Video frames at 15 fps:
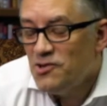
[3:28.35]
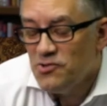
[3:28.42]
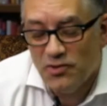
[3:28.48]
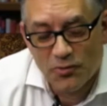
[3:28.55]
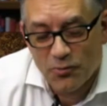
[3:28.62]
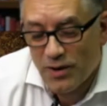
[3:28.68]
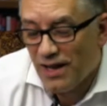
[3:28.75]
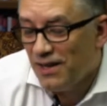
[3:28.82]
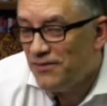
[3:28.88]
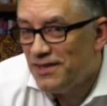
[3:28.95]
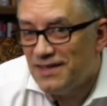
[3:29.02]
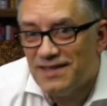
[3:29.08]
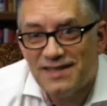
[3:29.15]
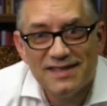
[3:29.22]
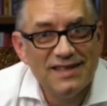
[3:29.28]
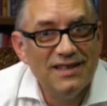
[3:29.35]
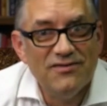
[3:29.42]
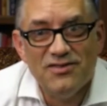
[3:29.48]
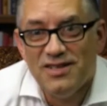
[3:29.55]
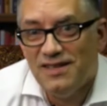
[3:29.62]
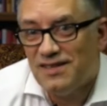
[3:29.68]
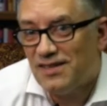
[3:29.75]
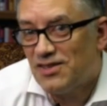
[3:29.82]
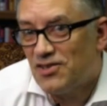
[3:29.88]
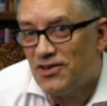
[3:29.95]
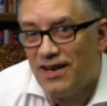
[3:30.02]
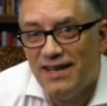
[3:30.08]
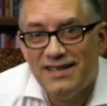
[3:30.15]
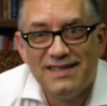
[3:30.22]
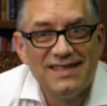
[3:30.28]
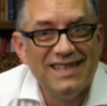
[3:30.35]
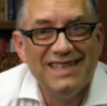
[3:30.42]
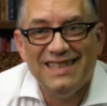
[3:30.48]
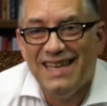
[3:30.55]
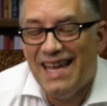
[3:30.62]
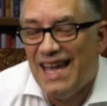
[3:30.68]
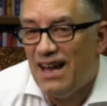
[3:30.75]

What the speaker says: the relevance of Jesus Christ in the